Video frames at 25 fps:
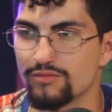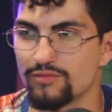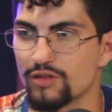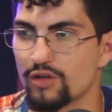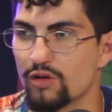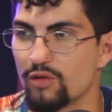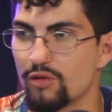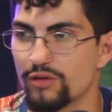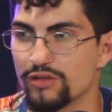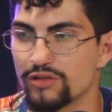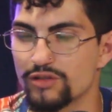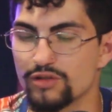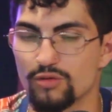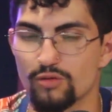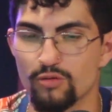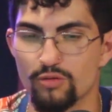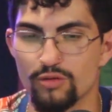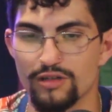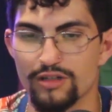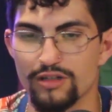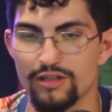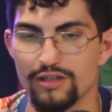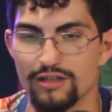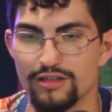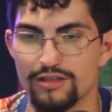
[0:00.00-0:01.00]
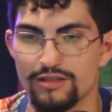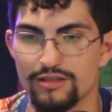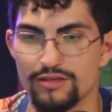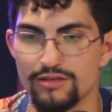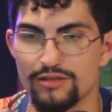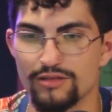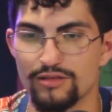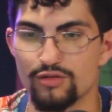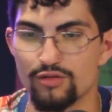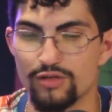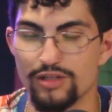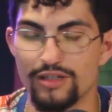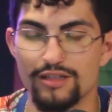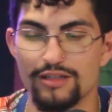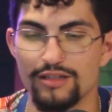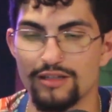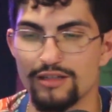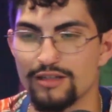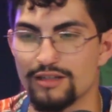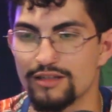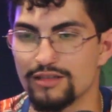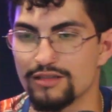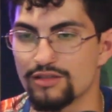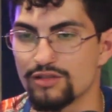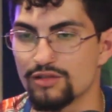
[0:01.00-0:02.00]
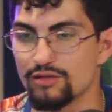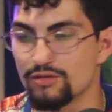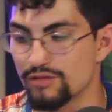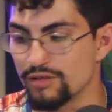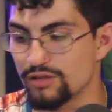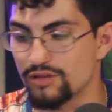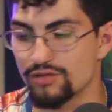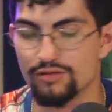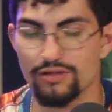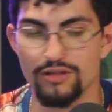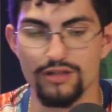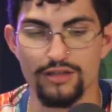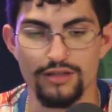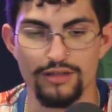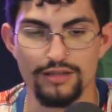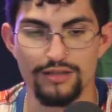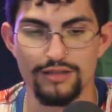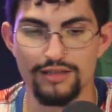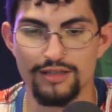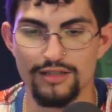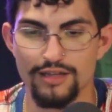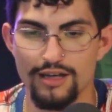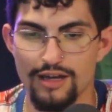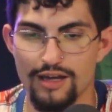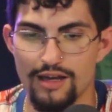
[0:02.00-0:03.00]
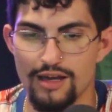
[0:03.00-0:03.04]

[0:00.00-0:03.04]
Going to work, drinking, and doing drugs,